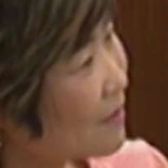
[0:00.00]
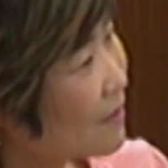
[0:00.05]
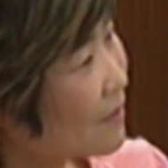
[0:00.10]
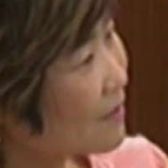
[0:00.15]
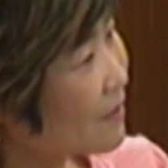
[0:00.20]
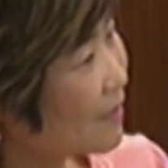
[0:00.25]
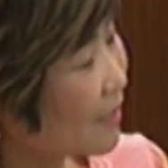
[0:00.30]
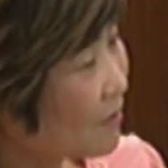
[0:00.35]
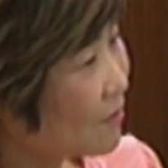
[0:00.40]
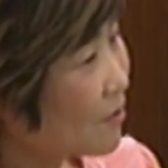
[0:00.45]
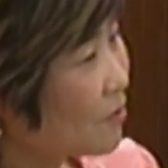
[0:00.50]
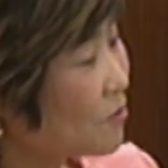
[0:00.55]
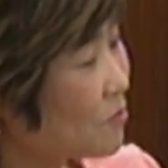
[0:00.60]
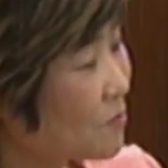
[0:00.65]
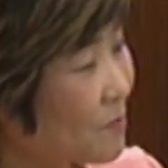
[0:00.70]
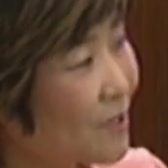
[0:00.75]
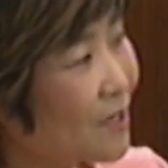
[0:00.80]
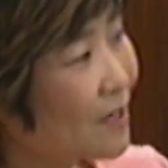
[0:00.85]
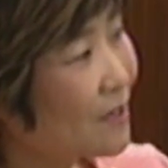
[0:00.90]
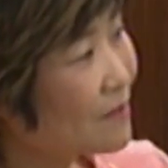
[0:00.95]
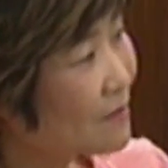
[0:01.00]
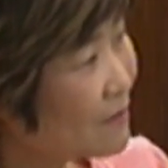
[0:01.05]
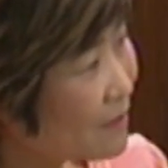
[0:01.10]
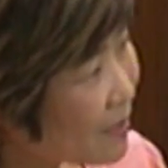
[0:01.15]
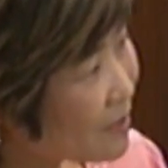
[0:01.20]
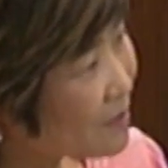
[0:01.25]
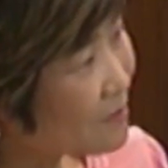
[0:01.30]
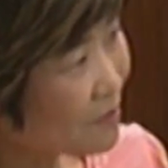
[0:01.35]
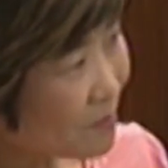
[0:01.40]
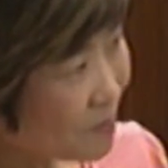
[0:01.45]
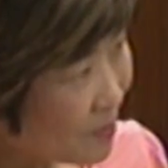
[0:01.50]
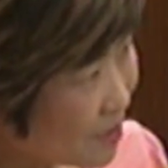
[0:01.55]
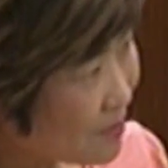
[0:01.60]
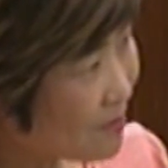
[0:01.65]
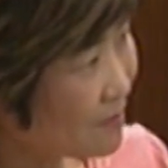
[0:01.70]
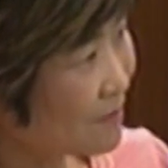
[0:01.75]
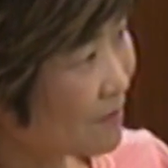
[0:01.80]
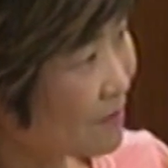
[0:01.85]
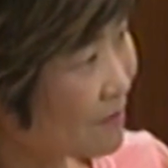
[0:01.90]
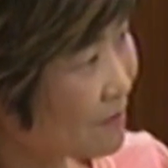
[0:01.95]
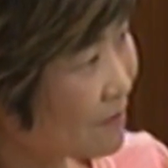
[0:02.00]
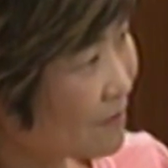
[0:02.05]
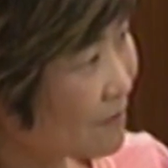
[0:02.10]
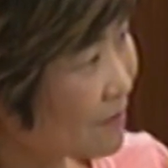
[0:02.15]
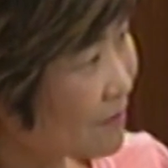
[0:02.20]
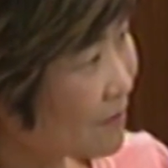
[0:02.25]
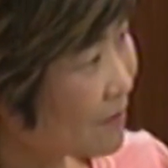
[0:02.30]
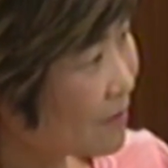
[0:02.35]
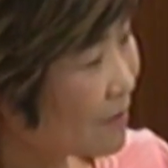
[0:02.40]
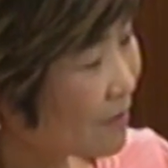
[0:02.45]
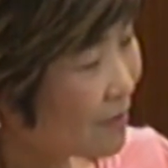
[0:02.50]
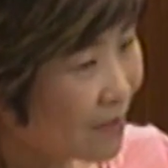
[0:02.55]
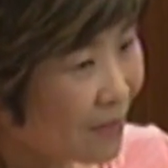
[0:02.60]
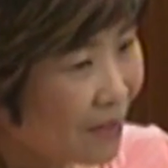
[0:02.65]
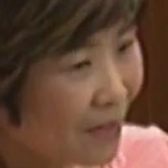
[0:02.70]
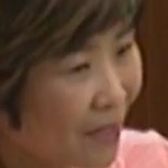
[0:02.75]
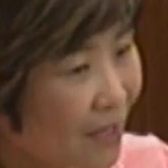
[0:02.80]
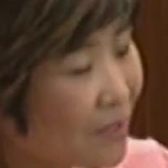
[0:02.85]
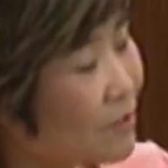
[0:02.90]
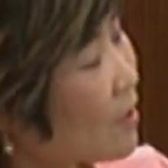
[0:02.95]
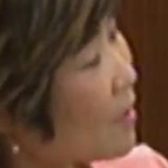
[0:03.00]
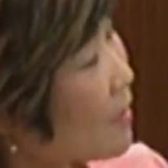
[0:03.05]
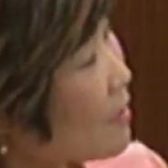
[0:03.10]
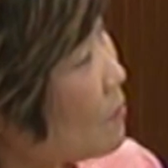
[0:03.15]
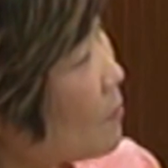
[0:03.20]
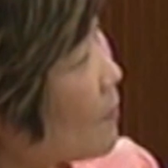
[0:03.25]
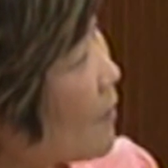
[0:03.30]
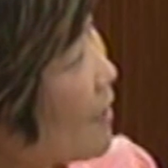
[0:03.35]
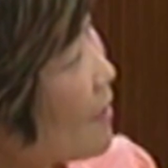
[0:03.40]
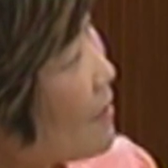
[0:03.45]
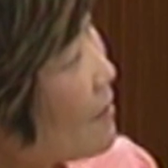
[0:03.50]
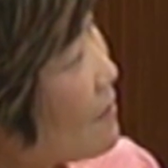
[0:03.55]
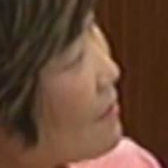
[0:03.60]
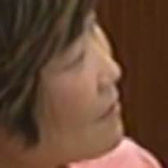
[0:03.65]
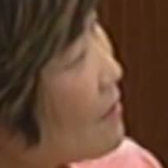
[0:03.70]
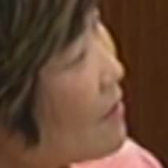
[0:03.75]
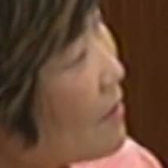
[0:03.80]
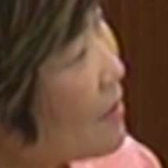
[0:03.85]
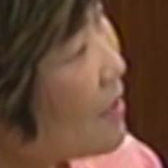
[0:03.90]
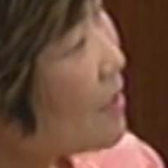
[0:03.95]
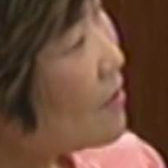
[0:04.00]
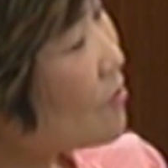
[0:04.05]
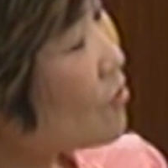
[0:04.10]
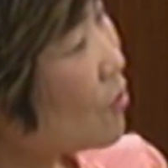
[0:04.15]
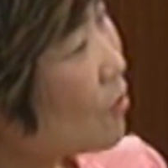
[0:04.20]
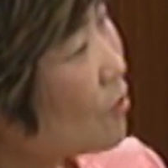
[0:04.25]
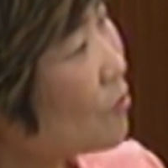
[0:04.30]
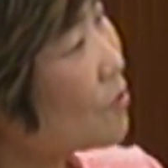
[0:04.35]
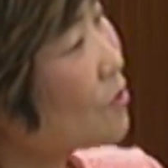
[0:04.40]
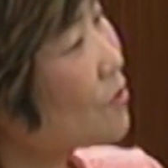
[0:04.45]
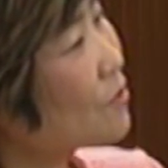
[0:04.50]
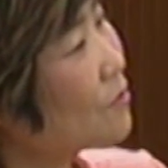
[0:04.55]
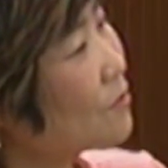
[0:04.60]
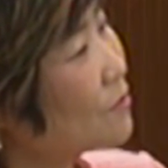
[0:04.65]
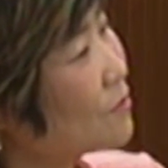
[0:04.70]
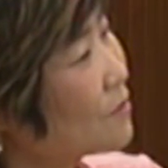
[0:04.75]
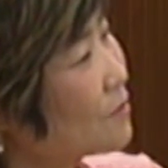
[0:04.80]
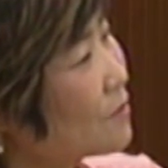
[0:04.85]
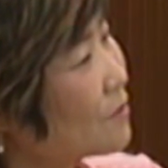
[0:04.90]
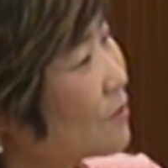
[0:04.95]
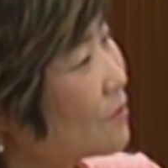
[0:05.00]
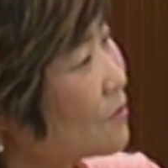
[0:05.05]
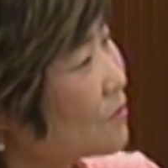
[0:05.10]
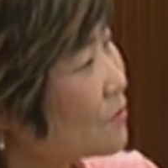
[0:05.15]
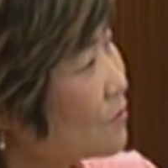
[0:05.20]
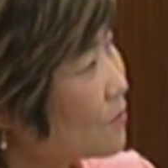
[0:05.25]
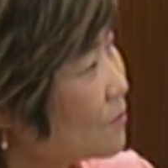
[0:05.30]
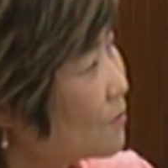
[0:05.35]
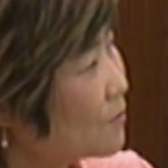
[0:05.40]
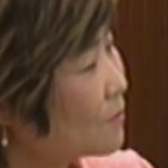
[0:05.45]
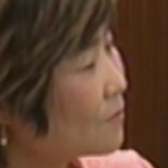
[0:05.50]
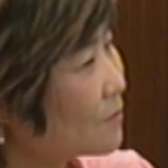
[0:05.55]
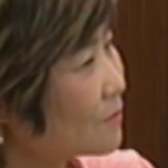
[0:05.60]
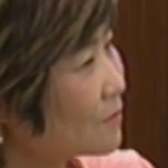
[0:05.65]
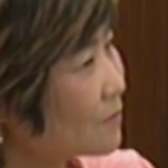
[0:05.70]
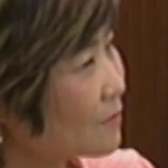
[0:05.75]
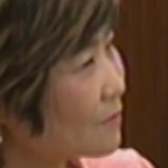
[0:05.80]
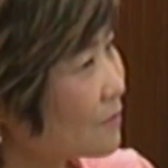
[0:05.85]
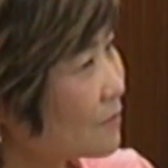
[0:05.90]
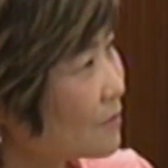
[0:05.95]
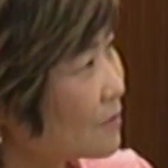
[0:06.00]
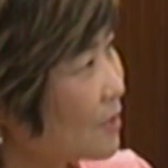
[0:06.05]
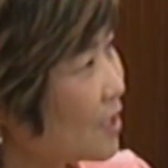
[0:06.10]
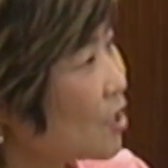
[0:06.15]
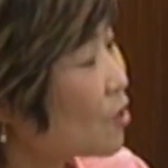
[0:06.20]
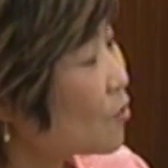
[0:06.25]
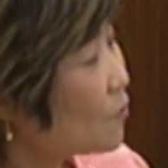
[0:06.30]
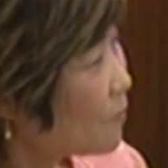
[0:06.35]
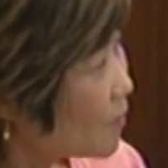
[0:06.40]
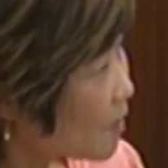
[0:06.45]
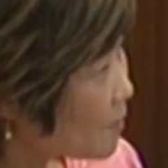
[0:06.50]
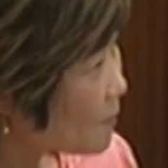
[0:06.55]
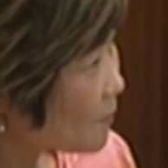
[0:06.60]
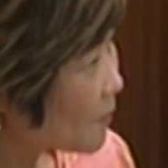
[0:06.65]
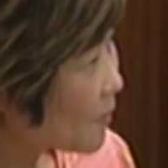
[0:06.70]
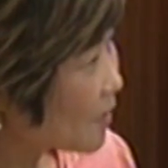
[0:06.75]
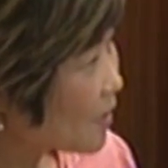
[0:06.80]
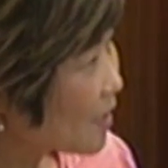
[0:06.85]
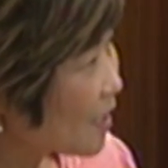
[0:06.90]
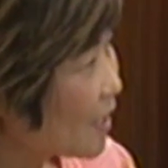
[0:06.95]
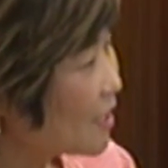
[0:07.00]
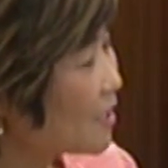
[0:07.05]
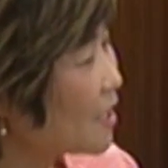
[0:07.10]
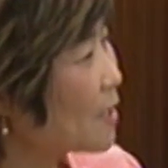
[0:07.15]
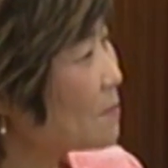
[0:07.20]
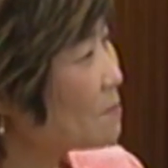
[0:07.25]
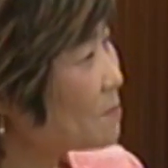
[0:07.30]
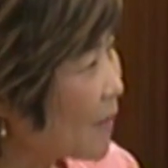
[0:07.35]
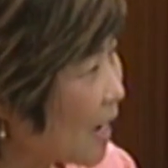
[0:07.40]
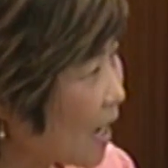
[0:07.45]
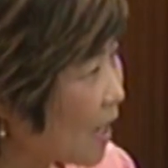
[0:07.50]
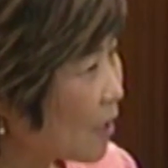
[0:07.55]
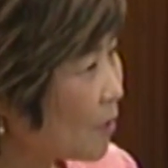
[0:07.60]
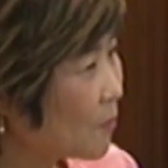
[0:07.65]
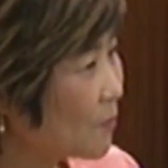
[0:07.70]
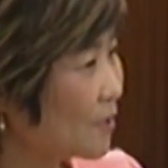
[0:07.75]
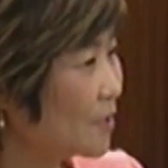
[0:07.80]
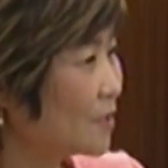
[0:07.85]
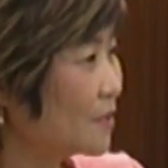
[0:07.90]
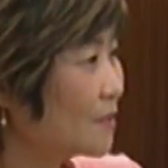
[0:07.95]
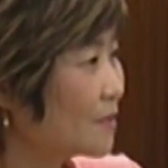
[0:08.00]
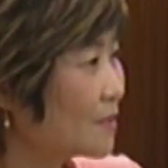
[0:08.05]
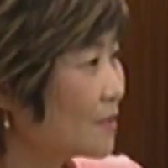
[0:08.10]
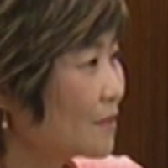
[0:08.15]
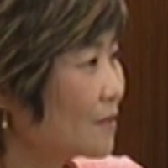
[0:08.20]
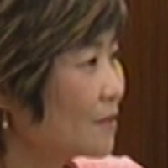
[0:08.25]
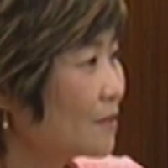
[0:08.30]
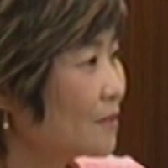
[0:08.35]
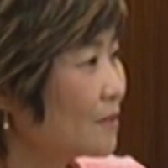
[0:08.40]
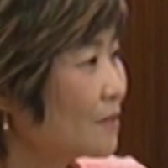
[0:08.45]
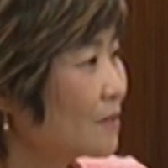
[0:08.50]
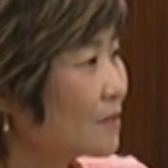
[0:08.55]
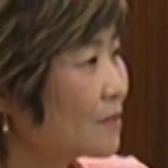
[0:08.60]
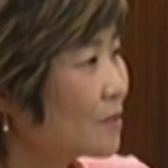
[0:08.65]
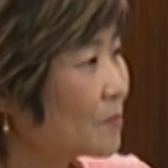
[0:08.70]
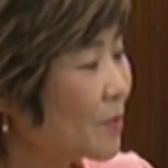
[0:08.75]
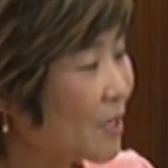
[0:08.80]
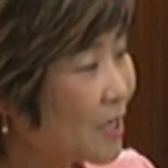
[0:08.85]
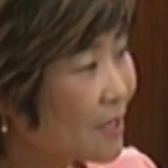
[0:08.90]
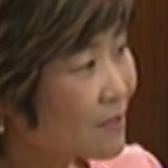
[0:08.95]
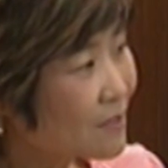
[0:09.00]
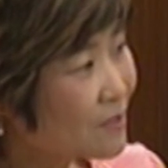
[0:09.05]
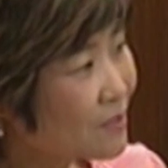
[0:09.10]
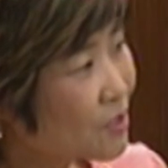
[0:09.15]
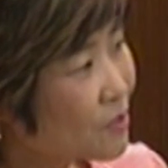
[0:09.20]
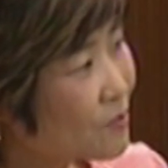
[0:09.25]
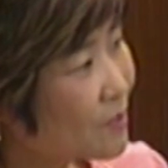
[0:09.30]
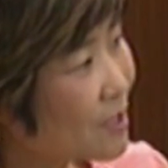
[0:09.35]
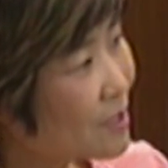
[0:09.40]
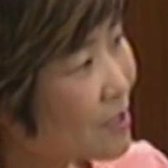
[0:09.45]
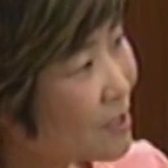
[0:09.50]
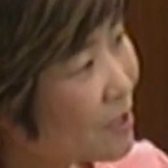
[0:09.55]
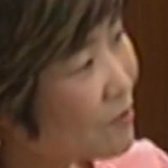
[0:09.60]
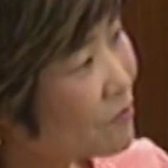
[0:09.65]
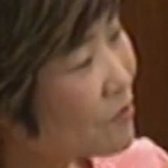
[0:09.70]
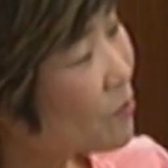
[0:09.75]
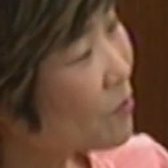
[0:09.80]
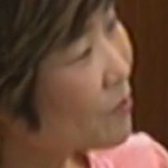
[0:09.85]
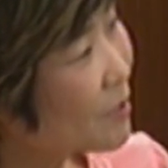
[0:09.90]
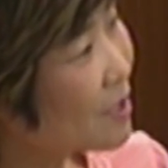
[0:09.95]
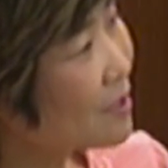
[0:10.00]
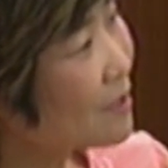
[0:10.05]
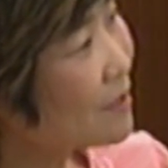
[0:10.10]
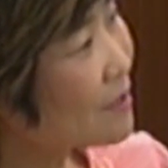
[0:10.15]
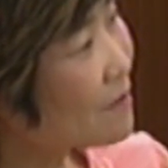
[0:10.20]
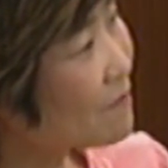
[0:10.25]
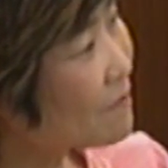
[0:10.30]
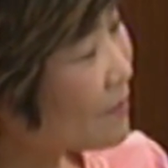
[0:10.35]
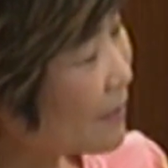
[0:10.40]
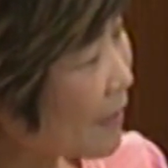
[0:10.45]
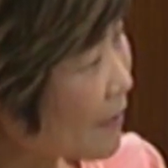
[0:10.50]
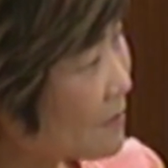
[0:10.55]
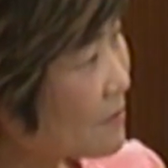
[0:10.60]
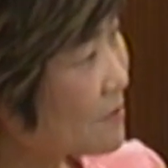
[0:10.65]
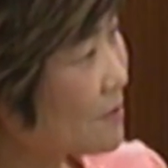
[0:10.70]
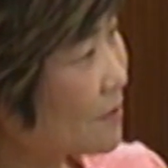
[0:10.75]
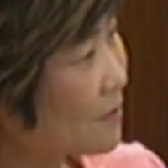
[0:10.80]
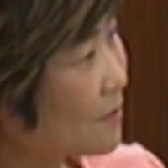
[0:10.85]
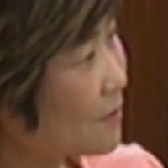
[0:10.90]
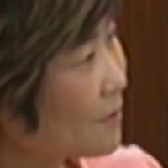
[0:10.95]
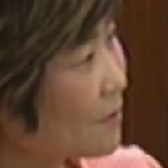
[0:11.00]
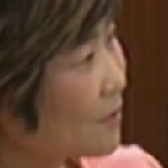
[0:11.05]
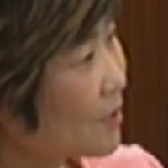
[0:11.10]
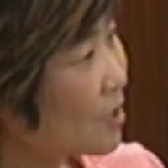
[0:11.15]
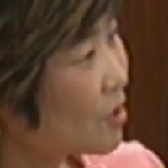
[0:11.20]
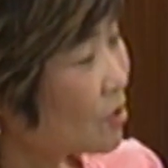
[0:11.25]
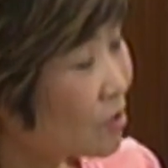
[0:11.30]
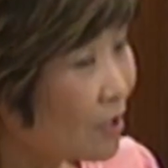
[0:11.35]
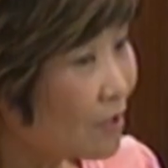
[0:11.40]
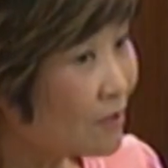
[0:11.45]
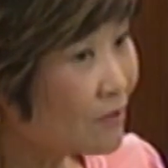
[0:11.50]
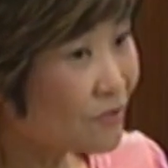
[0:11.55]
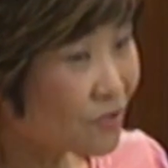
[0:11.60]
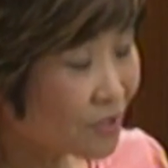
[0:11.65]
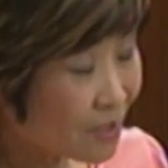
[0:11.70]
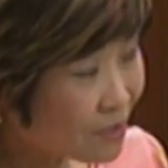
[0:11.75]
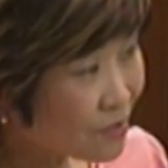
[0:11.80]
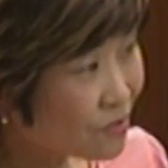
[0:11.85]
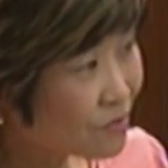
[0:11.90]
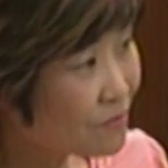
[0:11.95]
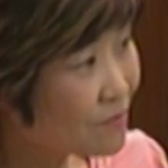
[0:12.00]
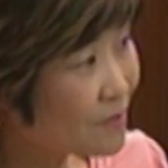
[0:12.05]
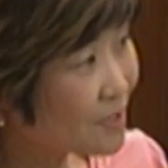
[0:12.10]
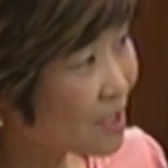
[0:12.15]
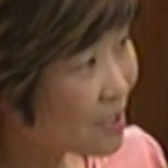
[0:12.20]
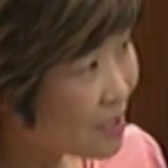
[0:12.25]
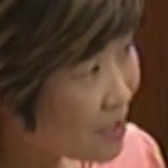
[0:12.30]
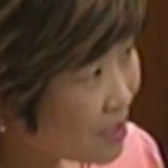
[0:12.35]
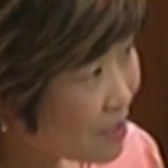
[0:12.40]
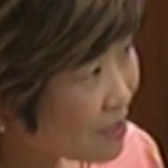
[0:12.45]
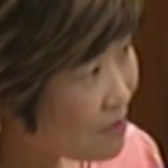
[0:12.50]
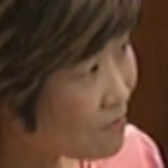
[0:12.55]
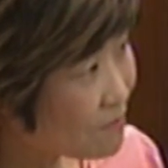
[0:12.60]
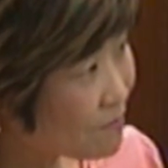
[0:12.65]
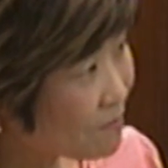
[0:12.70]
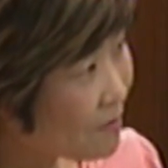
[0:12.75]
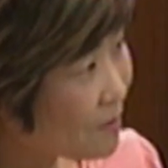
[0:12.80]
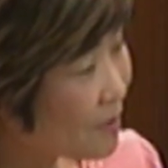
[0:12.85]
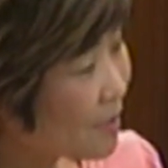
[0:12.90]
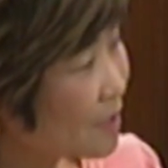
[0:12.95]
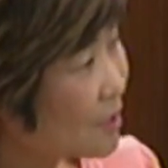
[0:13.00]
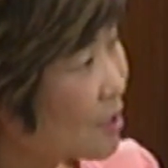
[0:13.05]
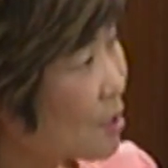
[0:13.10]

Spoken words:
cannot be underestimated. And likewise, the need also to equip and empower the persons who are served within the sector, not just to receive the